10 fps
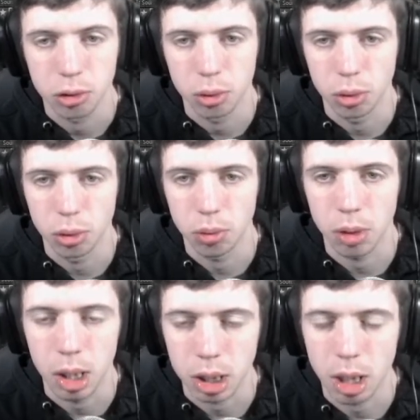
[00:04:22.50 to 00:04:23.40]
so
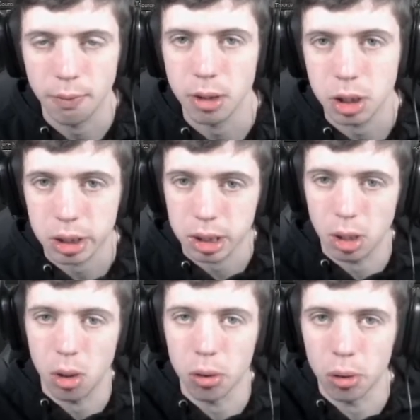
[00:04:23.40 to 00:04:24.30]
it covers
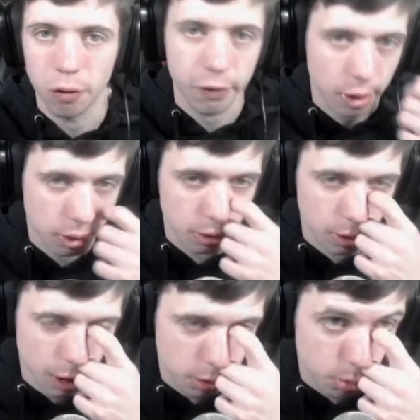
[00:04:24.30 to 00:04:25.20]
all of it.
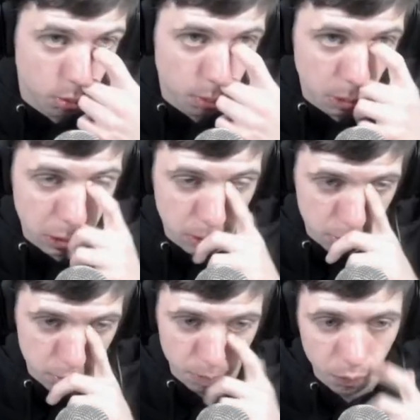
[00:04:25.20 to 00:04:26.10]
That's what we want.
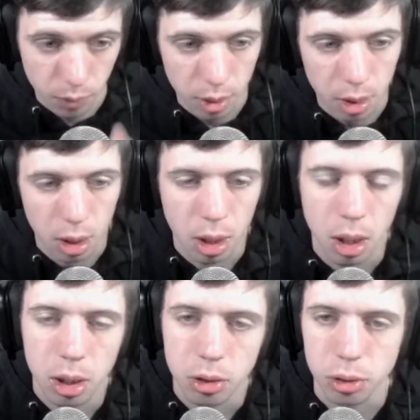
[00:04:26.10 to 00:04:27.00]

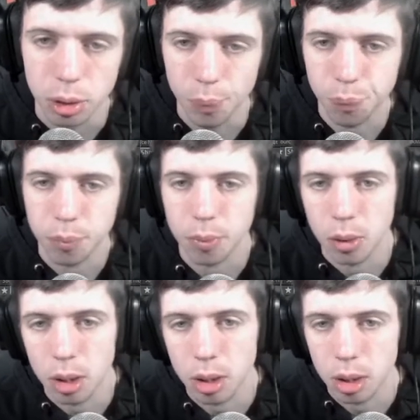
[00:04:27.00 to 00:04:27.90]
So
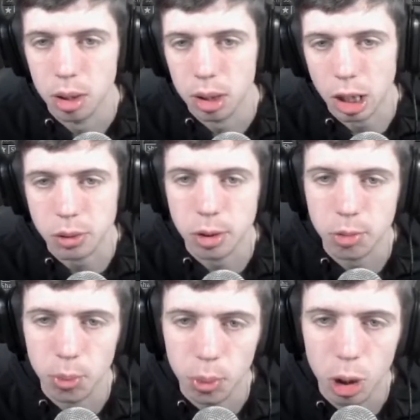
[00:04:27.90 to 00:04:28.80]
this
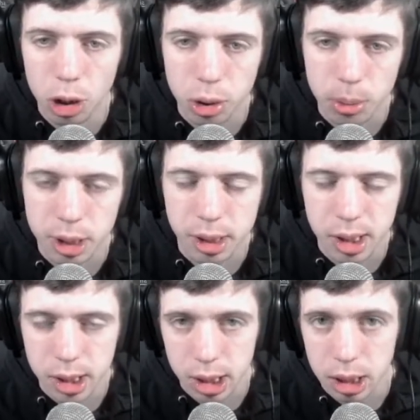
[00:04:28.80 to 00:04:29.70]
is what you would
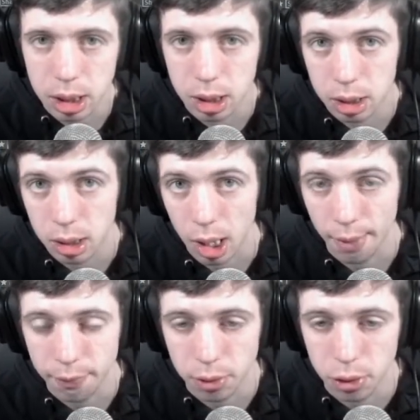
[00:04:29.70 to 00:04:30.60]
see
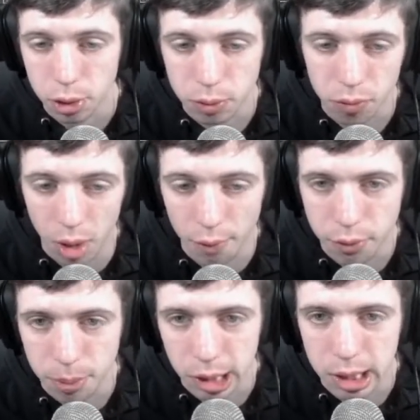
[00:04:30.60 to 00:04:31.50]
if you
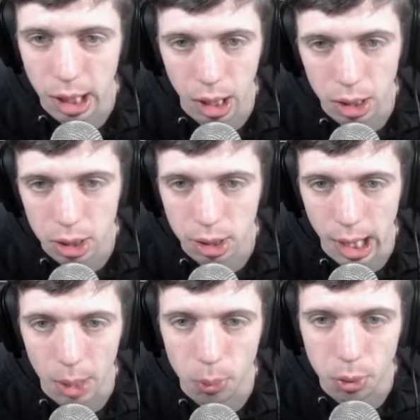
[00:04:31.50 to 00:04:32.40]
played
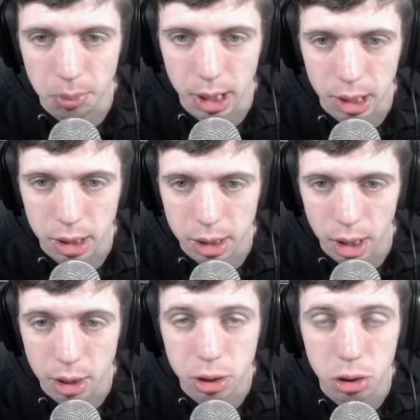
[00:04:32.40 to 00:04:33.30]
that will be a
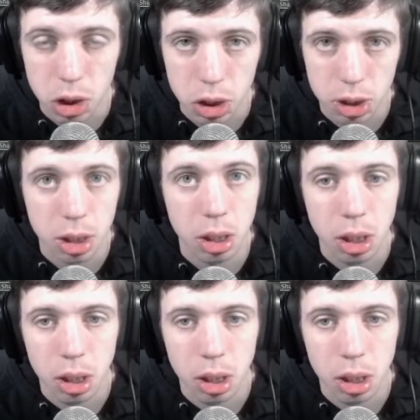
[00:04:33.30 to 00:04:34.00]
continuous